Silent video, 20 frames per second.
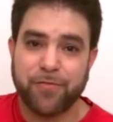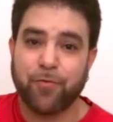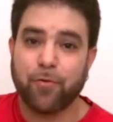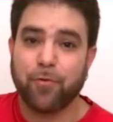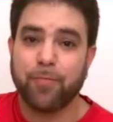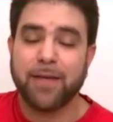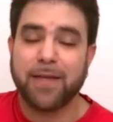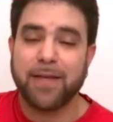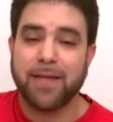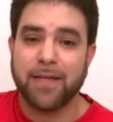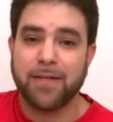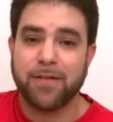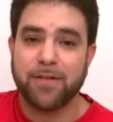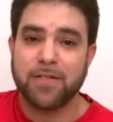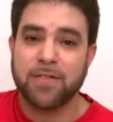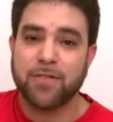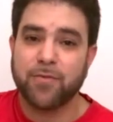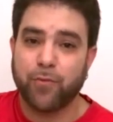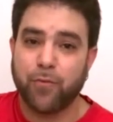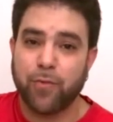for
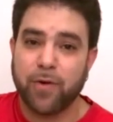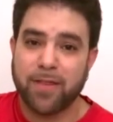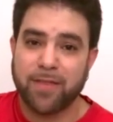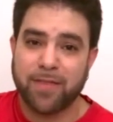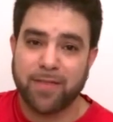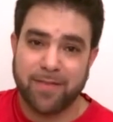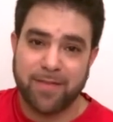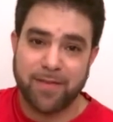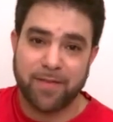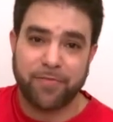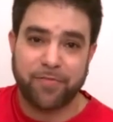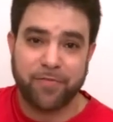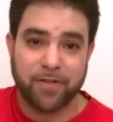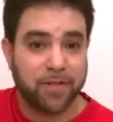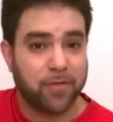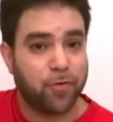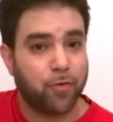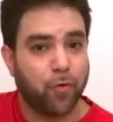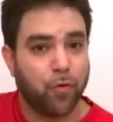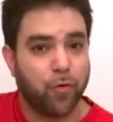beginners with
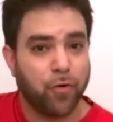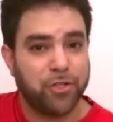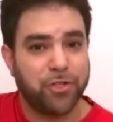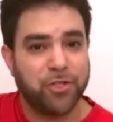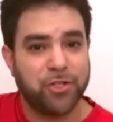different chord